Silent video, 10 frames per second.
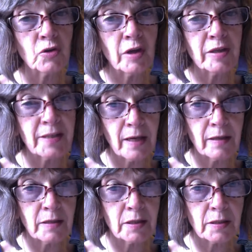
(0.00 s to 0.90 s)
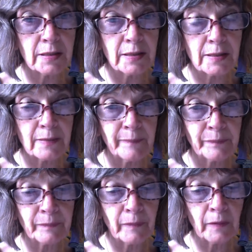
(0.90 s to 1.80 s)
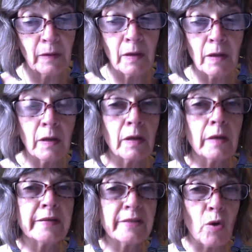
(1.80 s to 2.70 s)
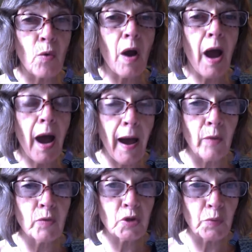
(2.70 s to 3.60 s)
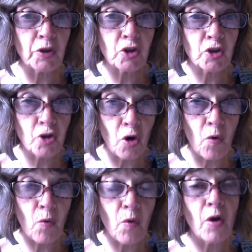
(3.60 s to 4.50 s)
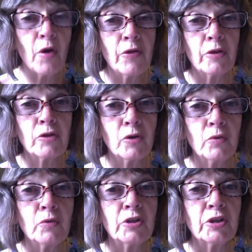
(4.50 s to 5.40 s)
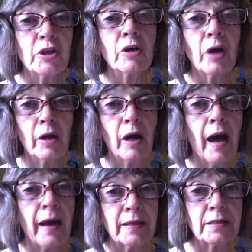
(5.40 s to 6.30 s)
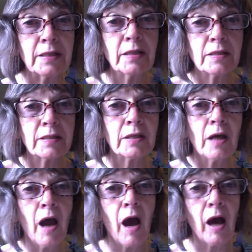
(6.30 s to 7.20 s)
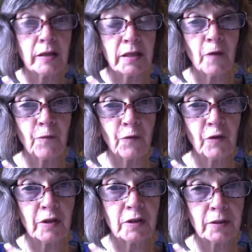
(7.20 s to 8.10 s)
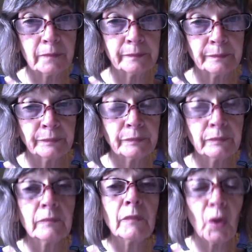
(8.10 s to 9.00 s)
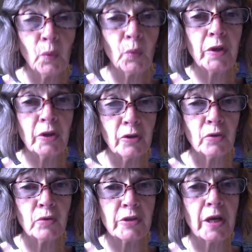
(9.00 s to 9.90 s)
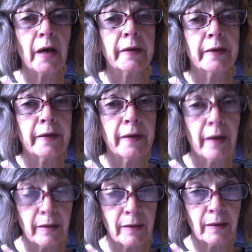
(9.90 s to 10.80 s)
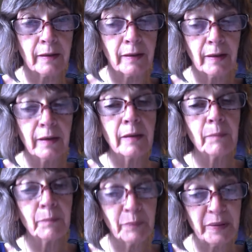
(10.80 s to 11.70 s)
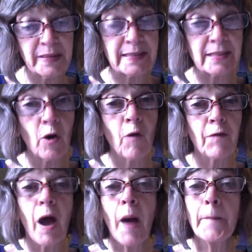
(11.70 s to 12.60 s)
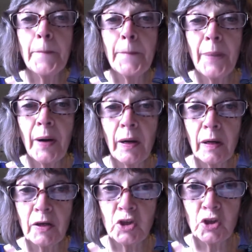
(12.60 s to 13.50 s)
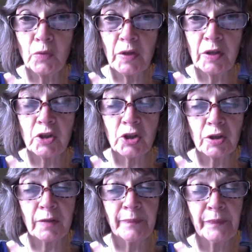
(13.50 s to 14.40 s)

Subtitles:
a sentence. So how do we show that those ideas are different? We use another piece of punctuation.